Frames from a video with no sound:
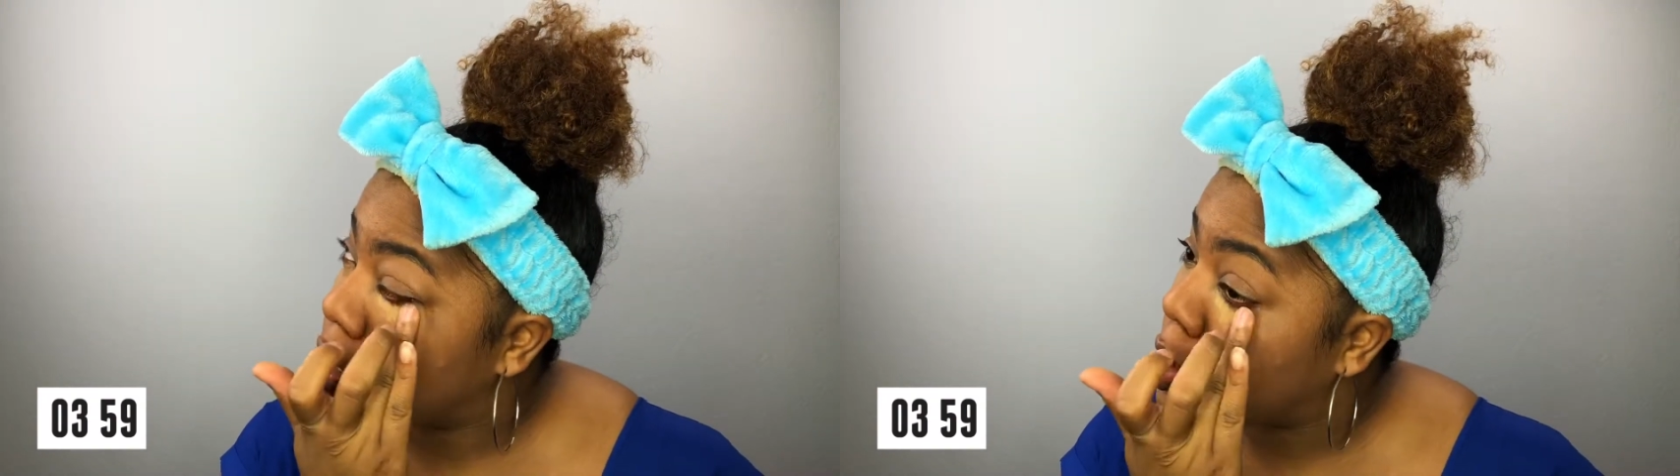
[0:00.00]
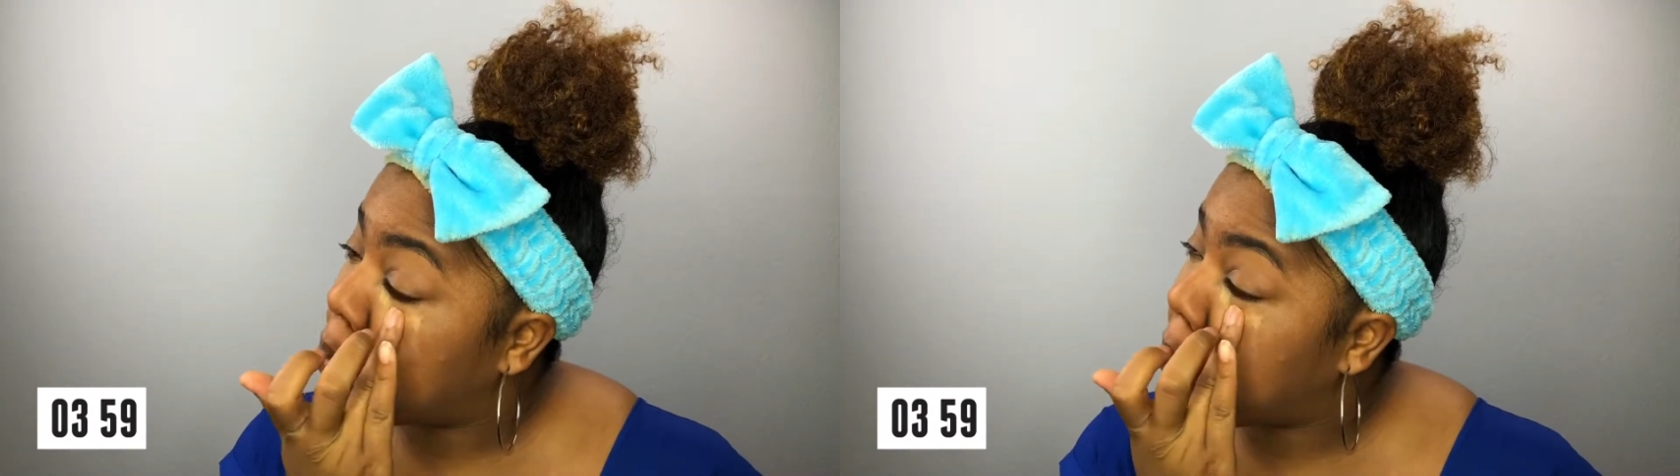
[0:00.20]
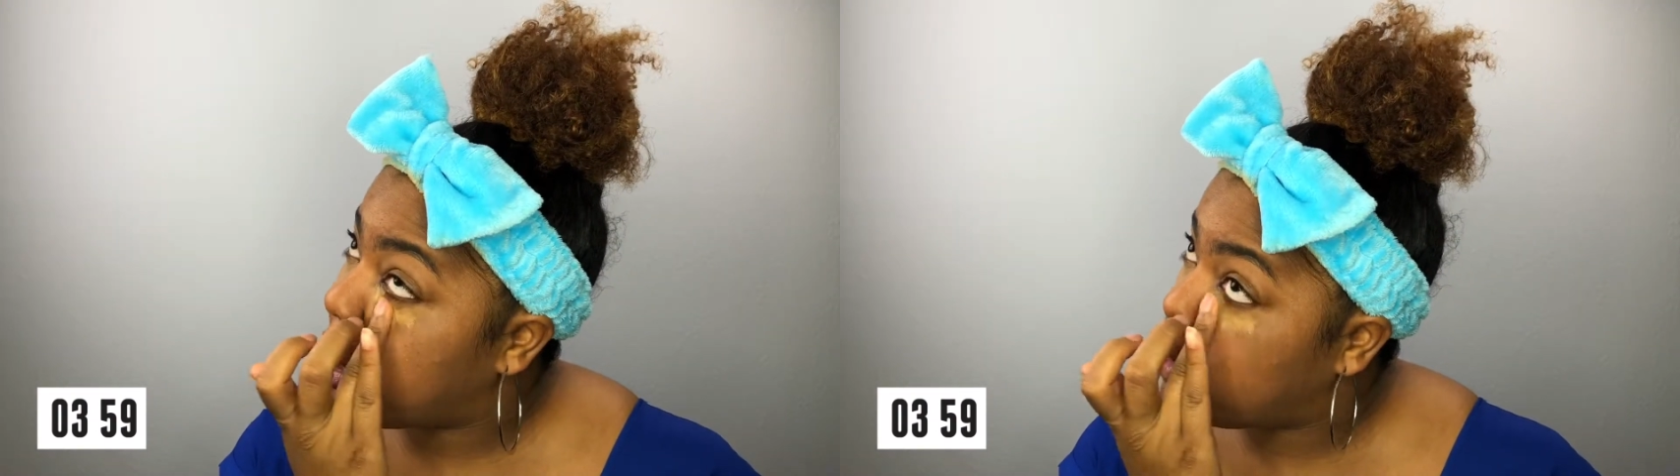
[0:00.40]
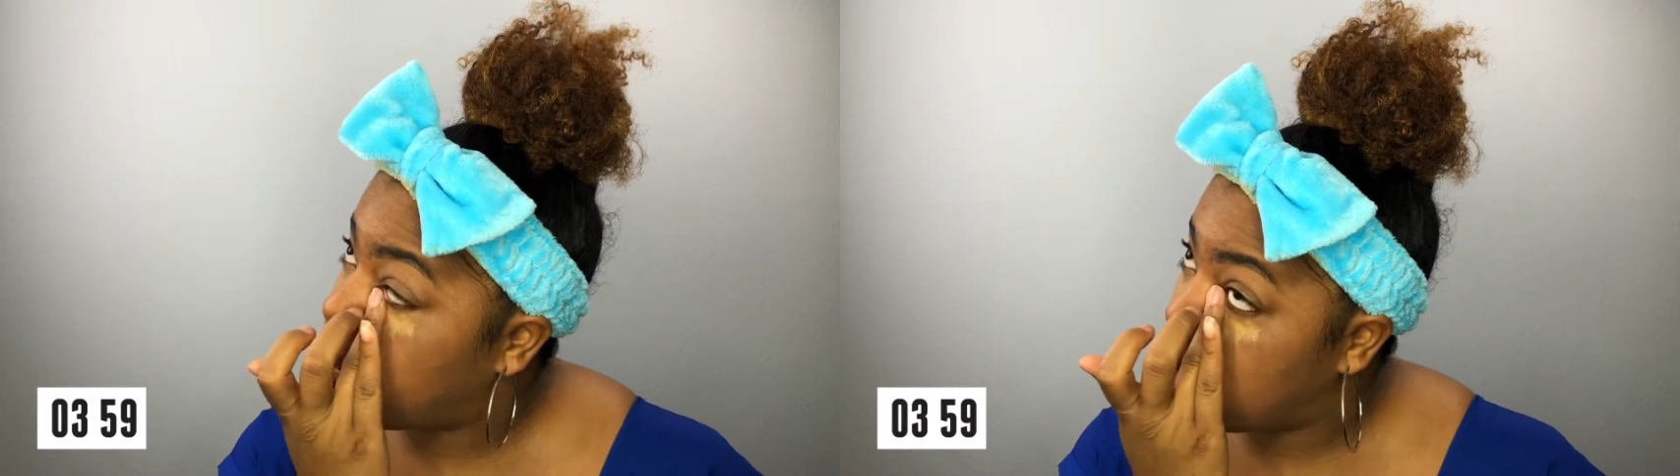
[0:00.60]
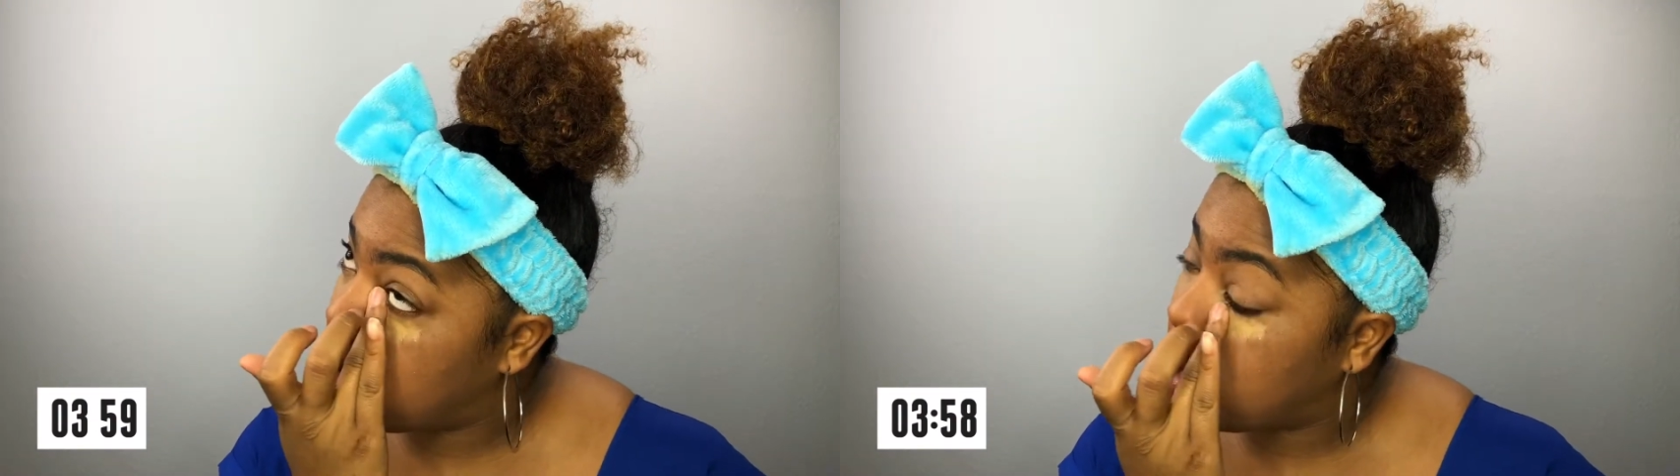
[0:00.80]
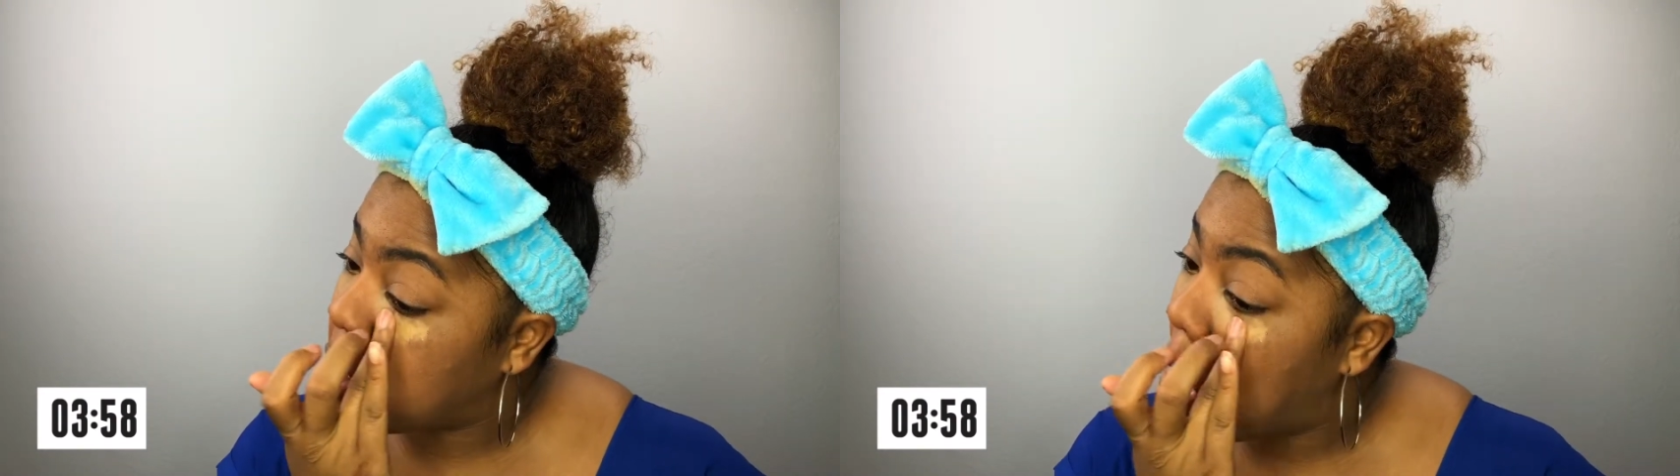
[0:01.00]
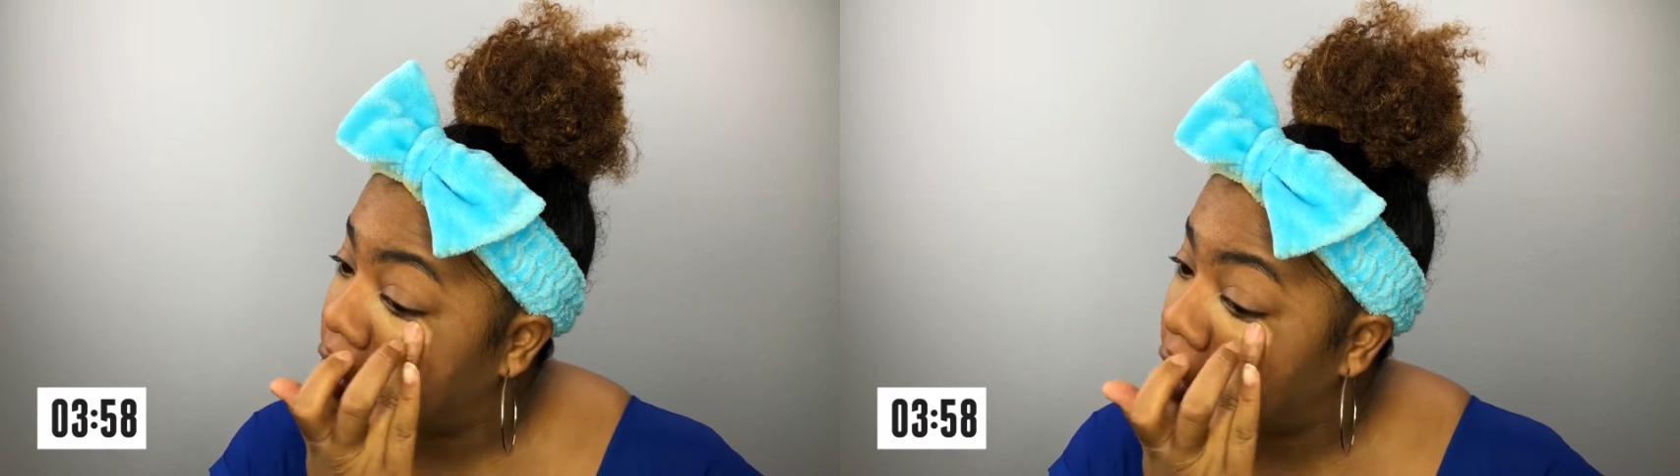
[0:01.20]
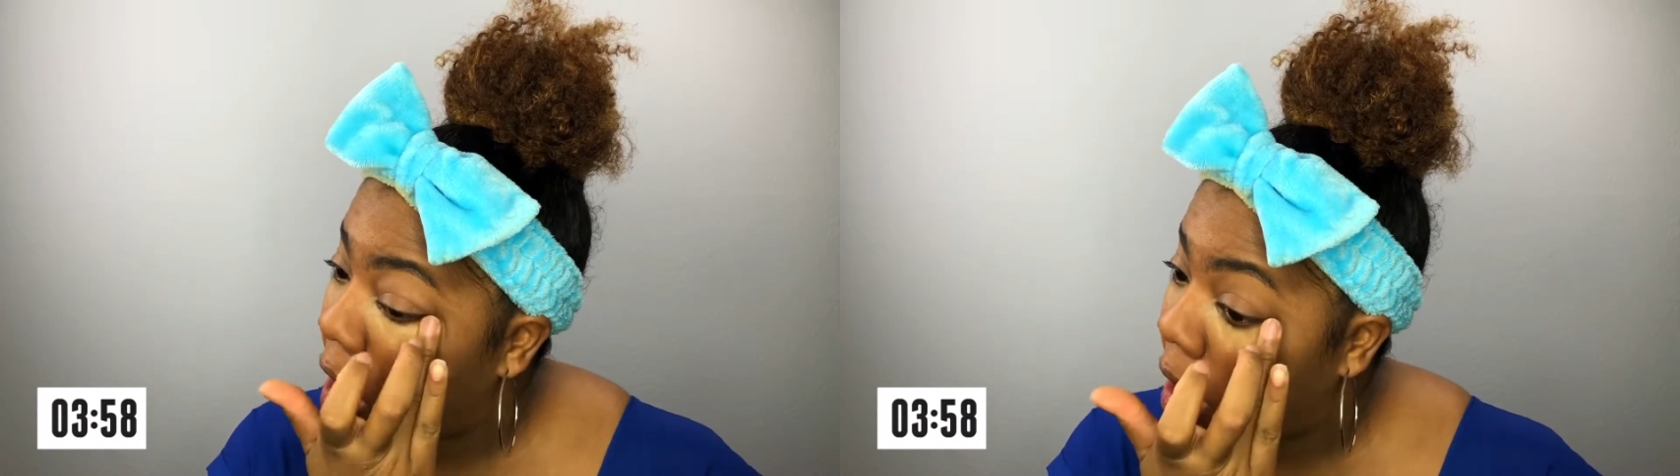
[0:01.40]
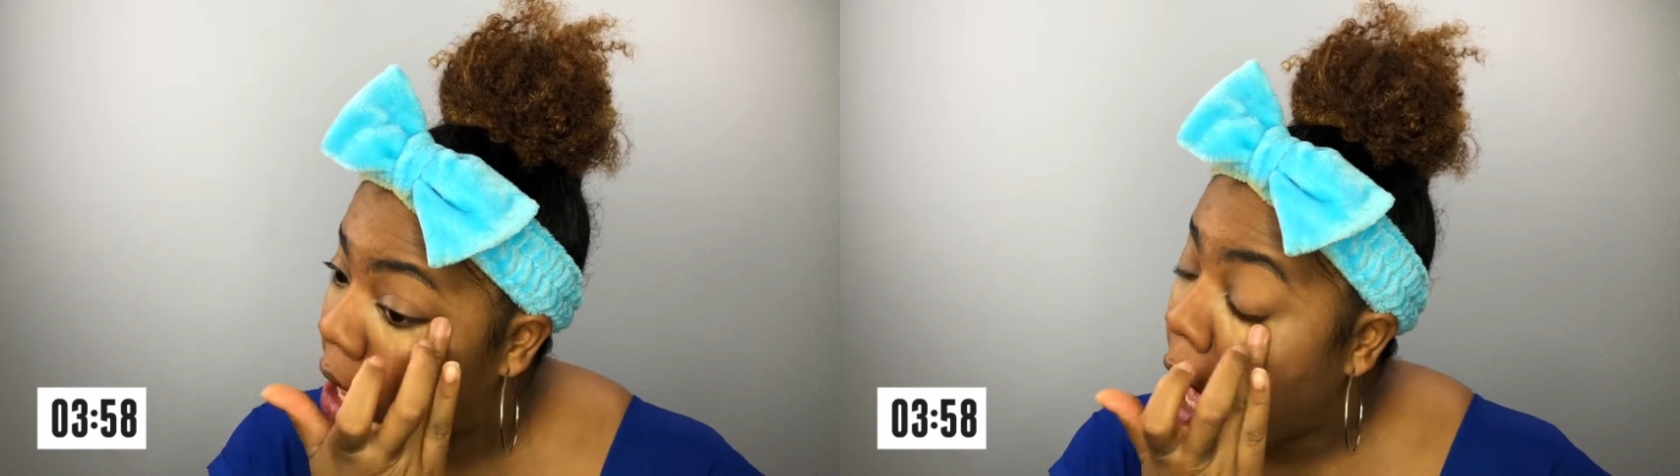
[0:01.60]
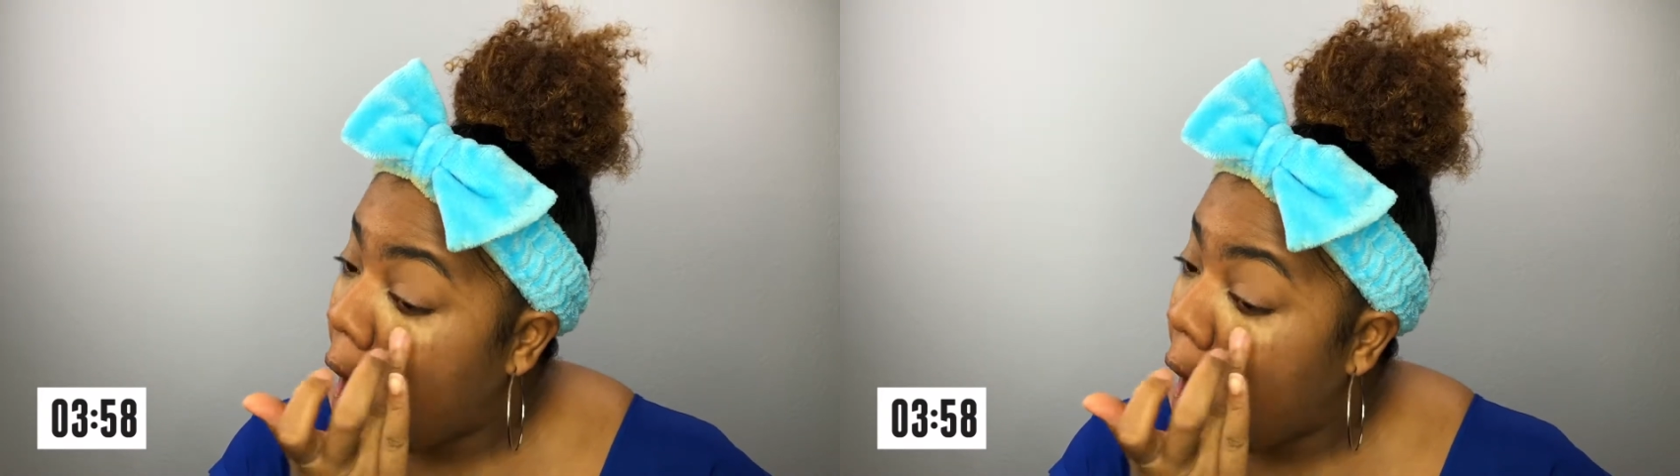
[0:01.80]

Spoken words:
and sponges and all of that.